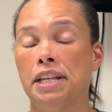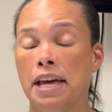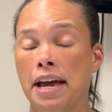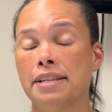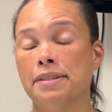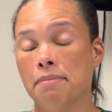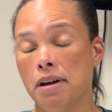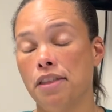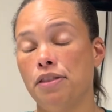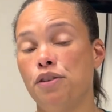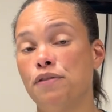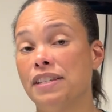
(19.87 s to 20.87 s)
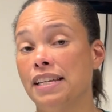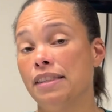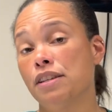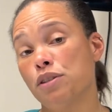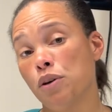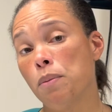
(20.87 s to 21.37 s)
last month, you've seen the
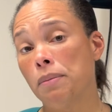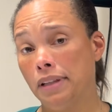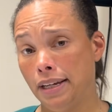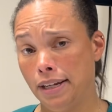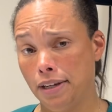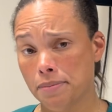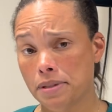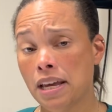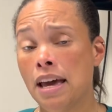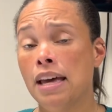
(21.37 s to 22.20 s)
Soul Millenniums.